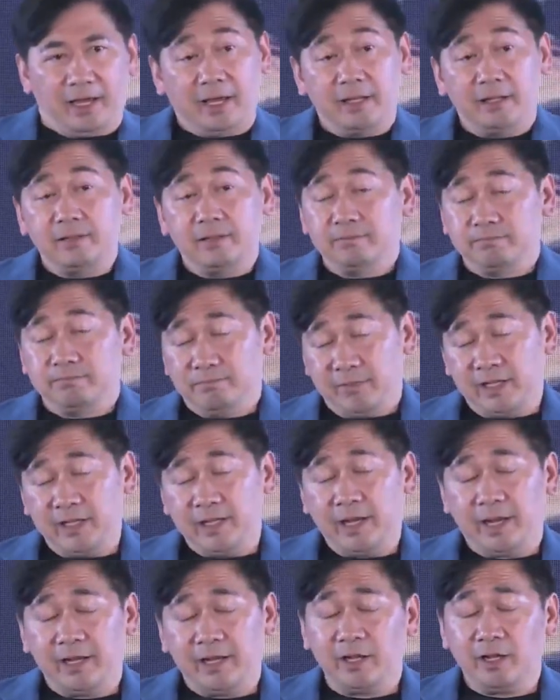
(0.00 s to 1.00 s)
And
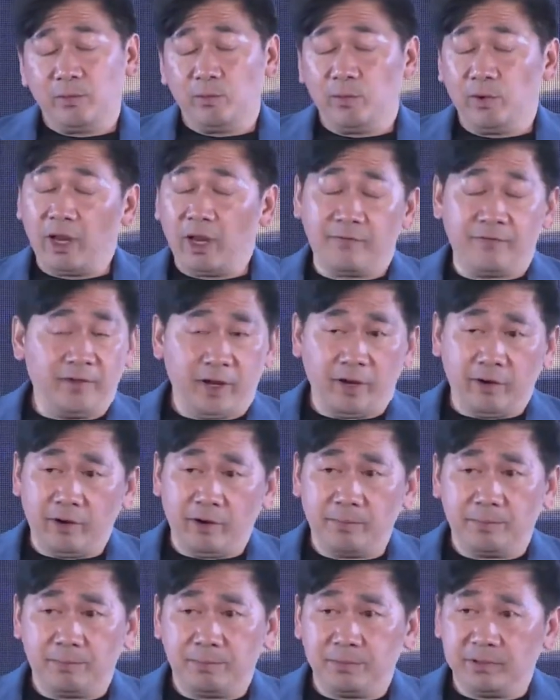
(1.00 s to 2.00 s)
in Canada, we have
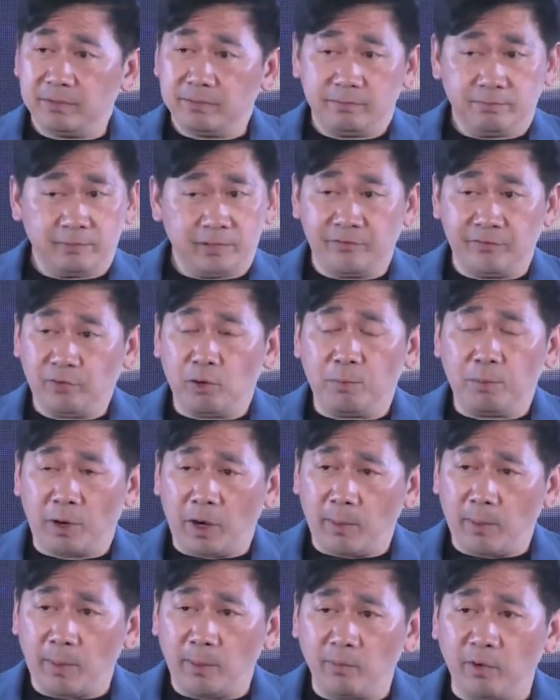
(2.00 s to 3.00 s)
very difficult
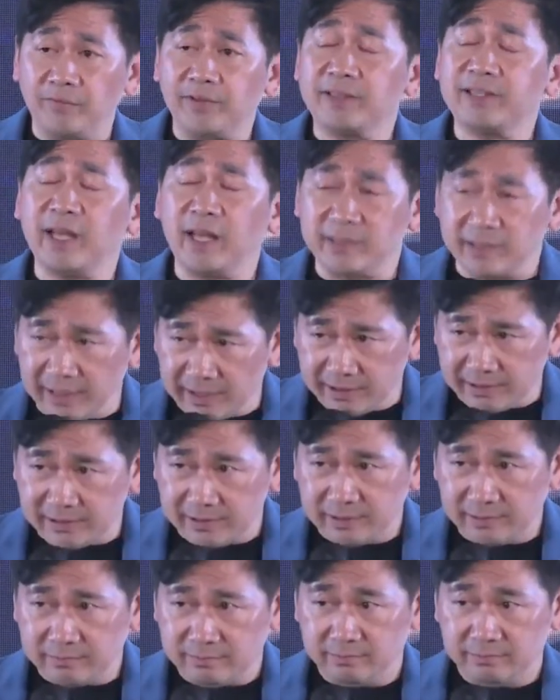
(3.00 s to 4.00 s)
problem with
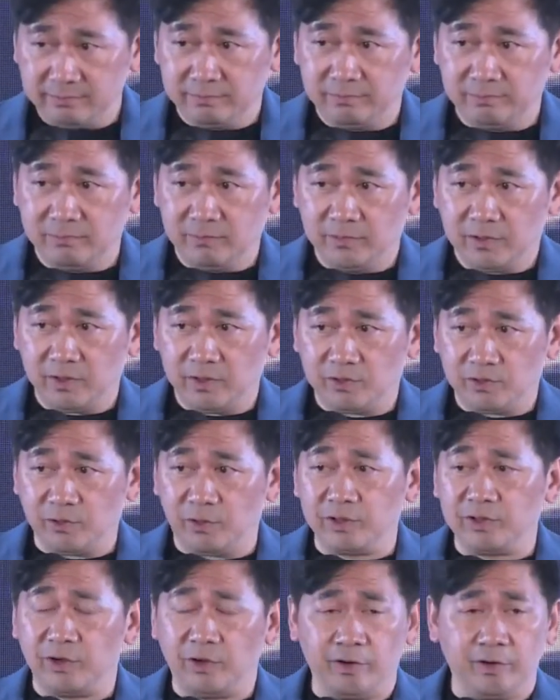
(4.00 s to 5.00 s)
attendees
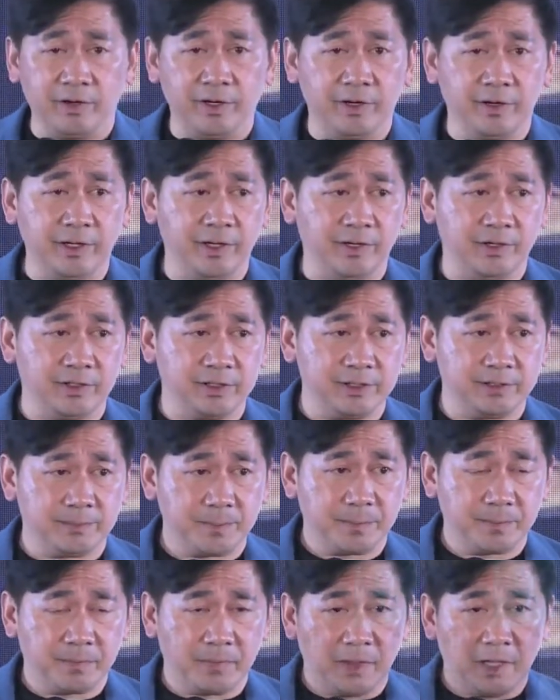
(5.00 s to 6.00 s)
during the earlier
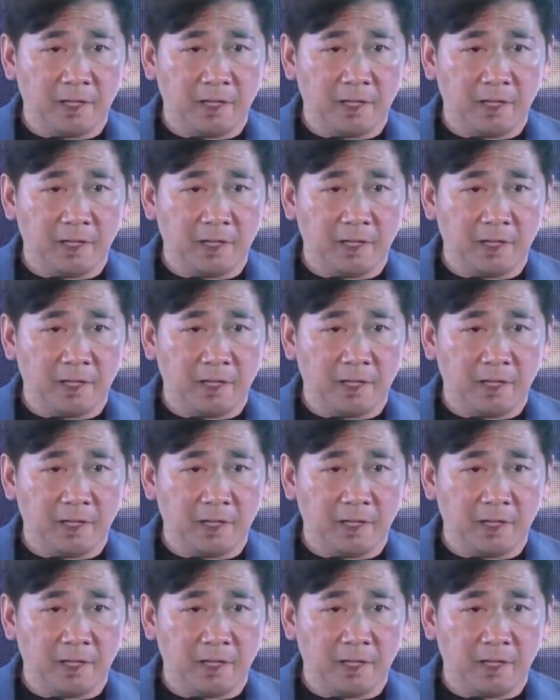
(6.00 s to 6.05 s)
years.